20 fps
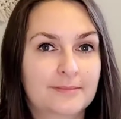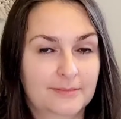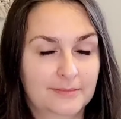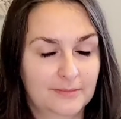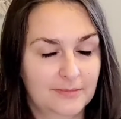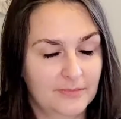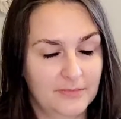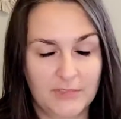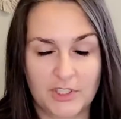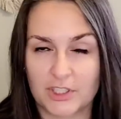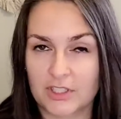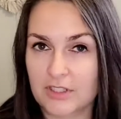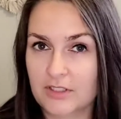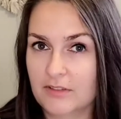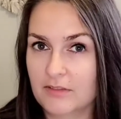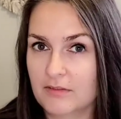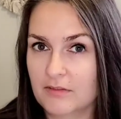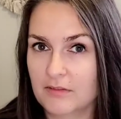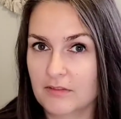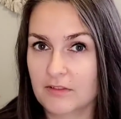just
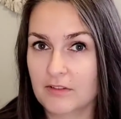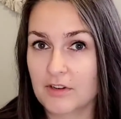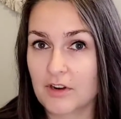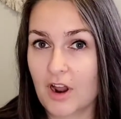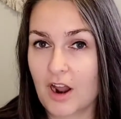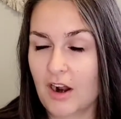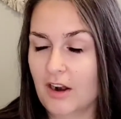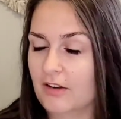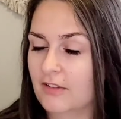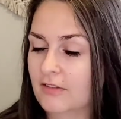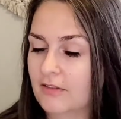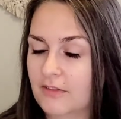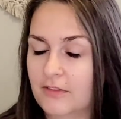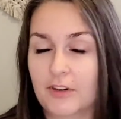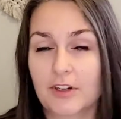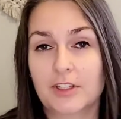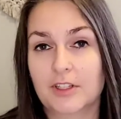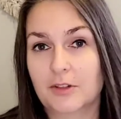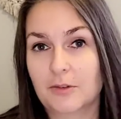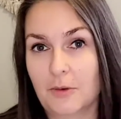not for a
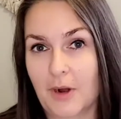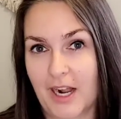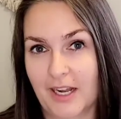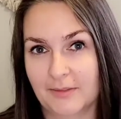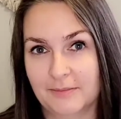little while.